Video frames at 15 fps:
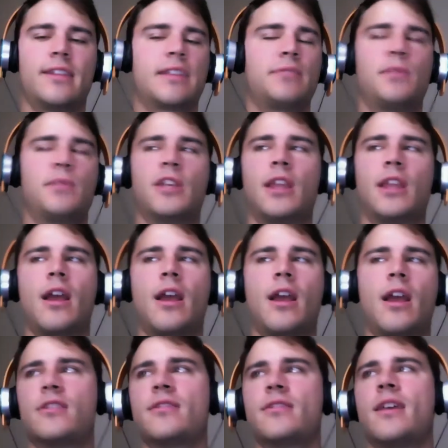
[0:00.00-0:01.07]
million.
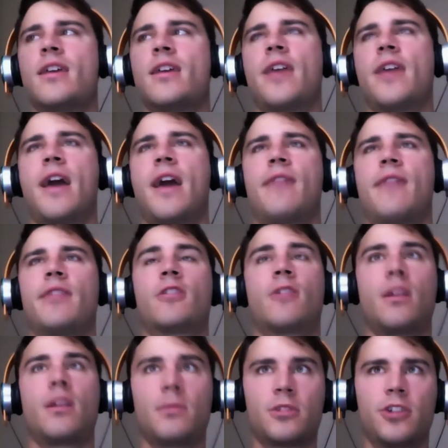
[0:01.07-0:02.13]
They have
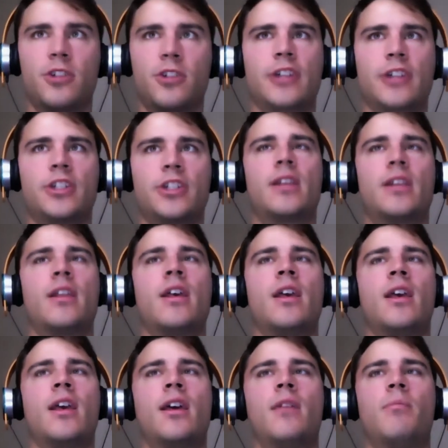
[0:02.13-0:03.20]
incredible traction,
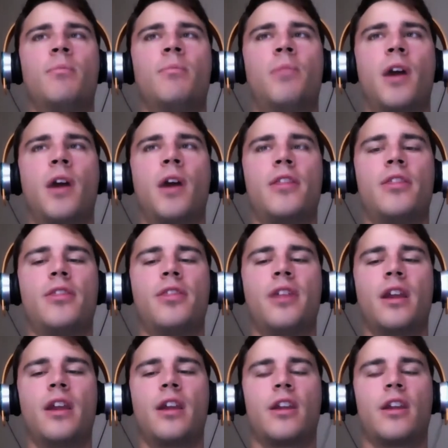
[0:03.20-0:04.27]
but
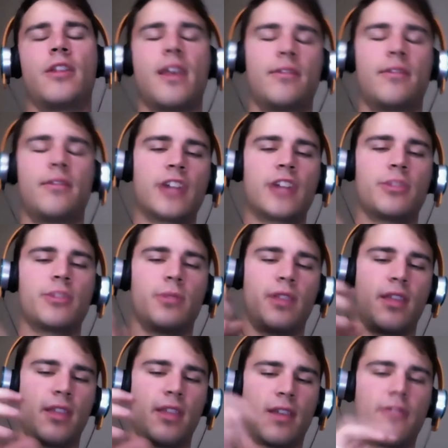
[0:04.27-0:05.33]
they have traction
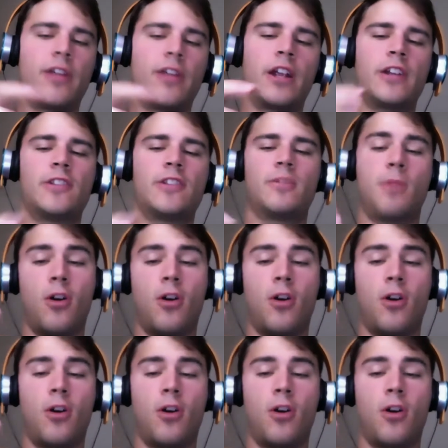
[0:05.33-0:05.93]
within like a very small,